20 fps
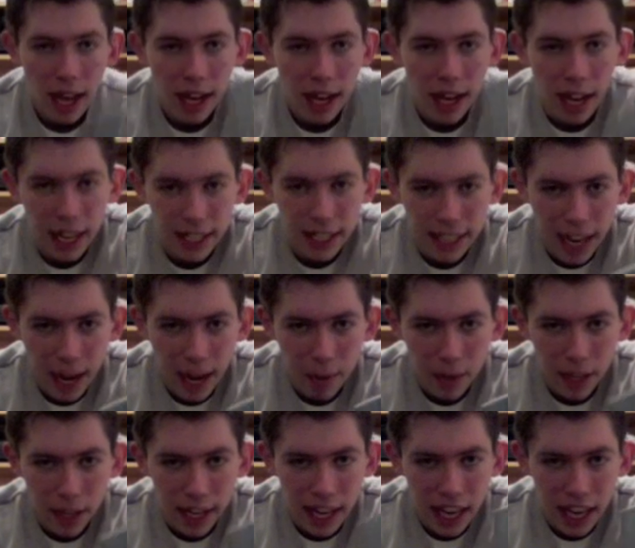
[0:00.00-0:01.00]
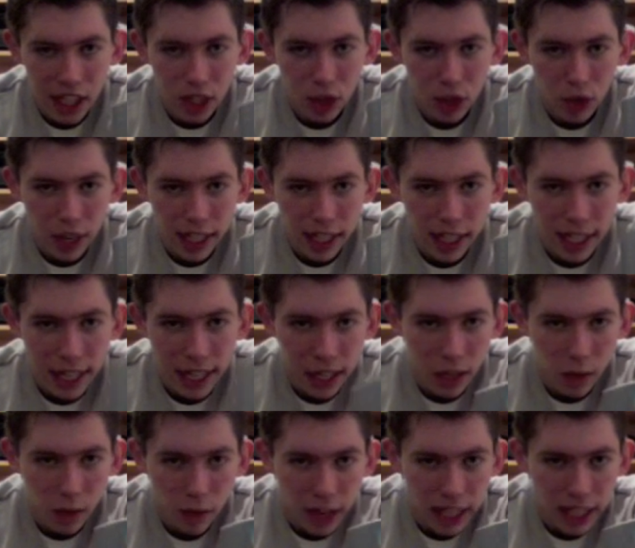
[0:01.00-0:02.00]
Next game, the legendary Diddy
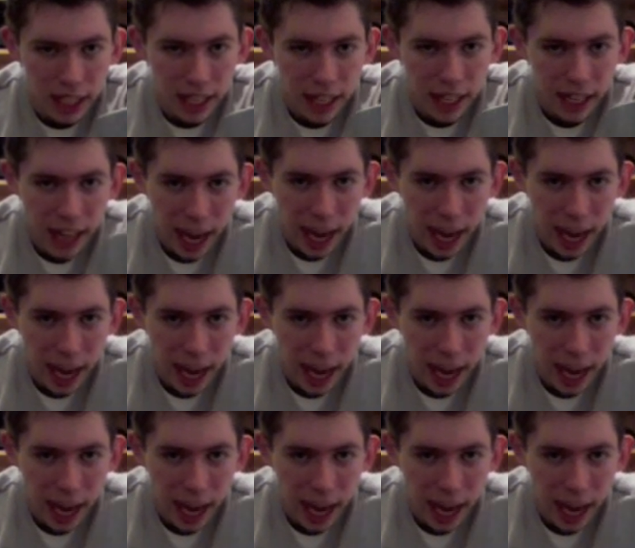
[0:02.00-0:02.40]
Kong Racing.